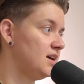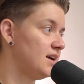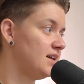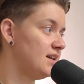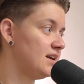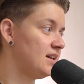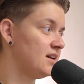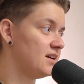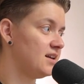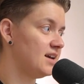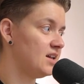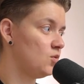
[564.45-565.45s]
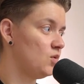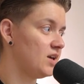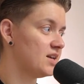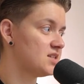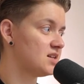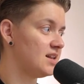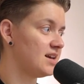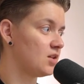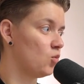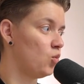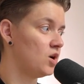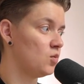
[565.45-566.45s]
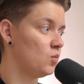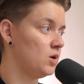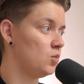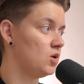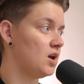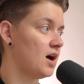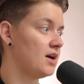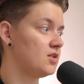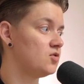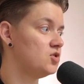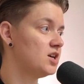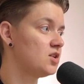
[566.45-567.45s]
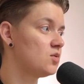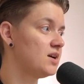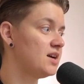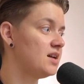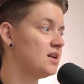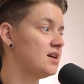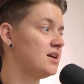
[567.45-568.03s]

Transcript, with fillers: And then again, we can select what we would like to generate